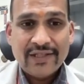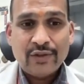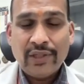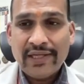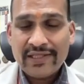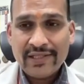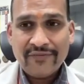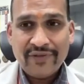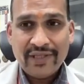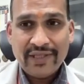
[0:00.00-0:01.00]
So lecture
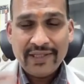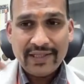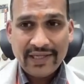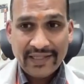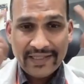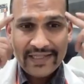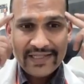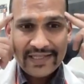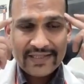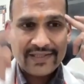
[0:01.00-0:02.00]
we need
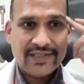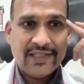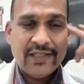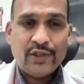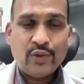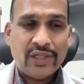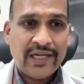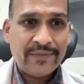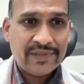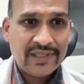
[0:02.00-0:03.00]
intelligence. So
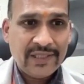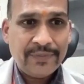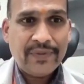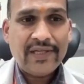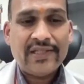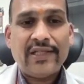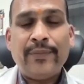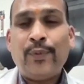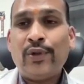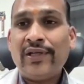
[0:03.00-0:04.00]
REM sleep is
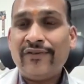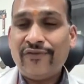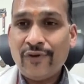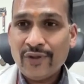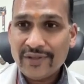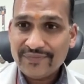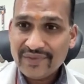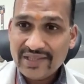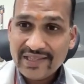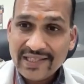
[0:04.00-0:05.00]
important for
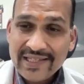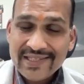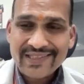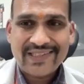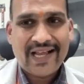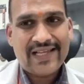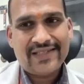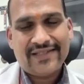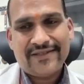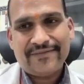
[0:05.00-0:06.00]
these tasks.